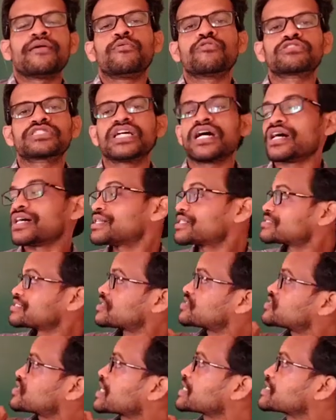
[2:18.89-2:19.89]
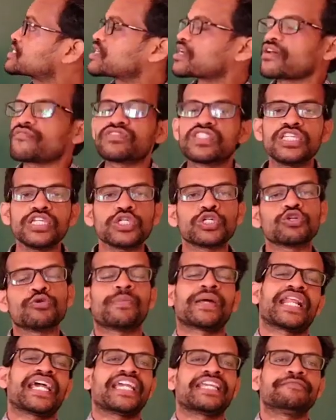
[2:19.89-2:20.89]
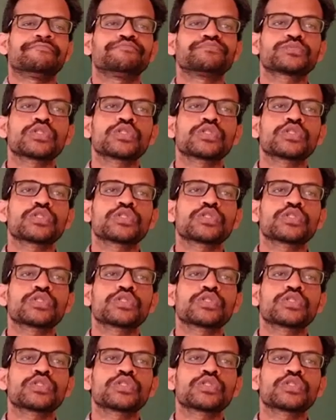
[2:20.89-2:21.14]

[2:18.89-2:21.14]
about the structure of the human eye.